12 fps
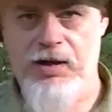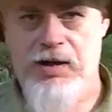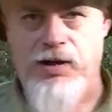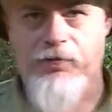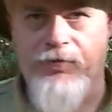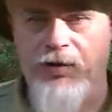
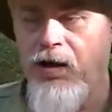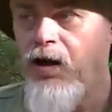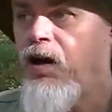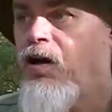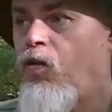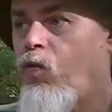
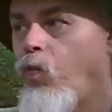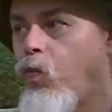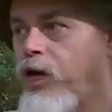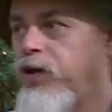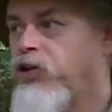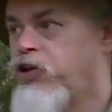knife.
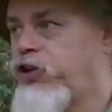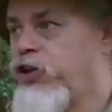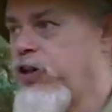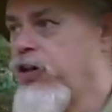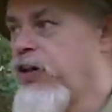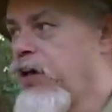When
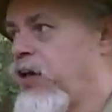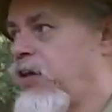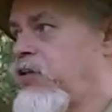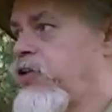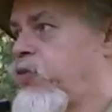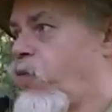she
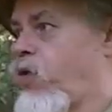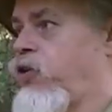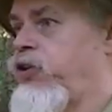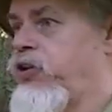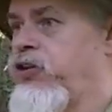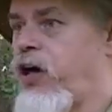gets to where
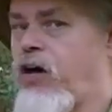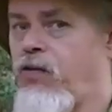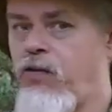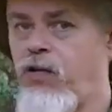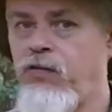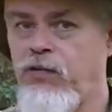she's
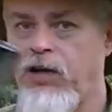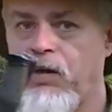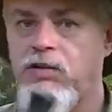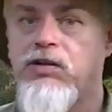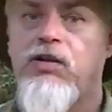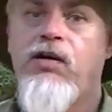outgrown
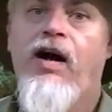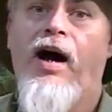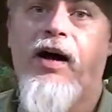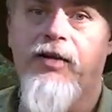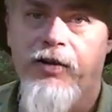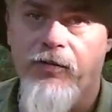this,
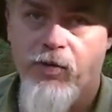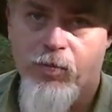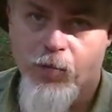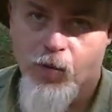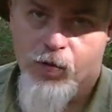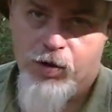I'll give her a
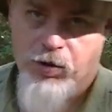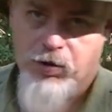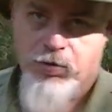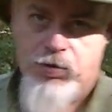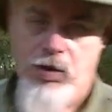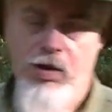Mora.
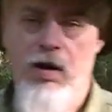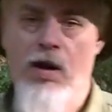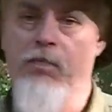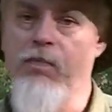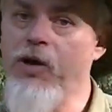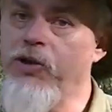
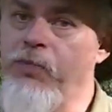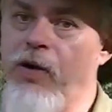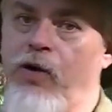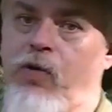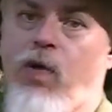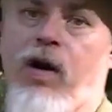Much
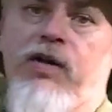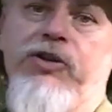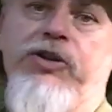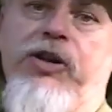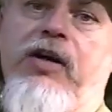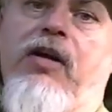better quality
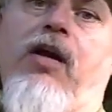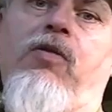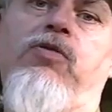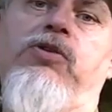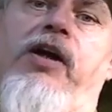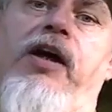steel.
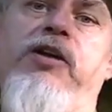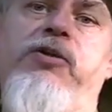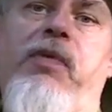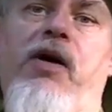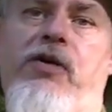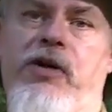Holds an edge
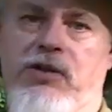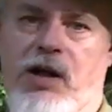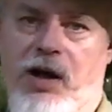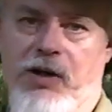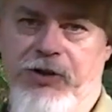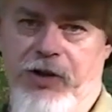better. Does a
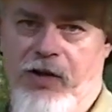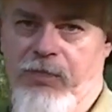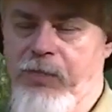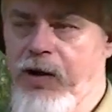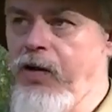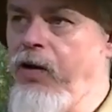lot of
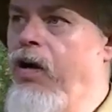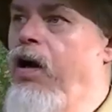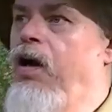stuff better.